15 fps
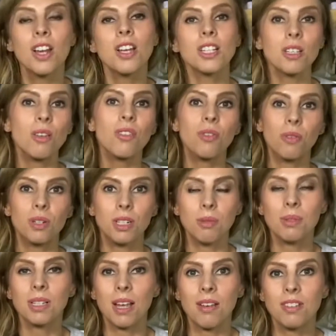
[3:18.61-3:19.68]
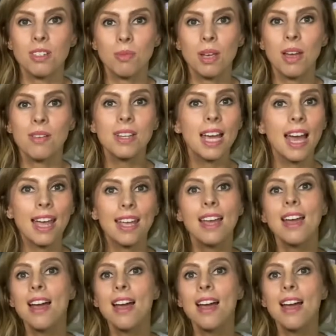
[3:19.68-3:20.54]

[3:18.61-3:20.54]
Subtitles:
so I thought it was going to be okay.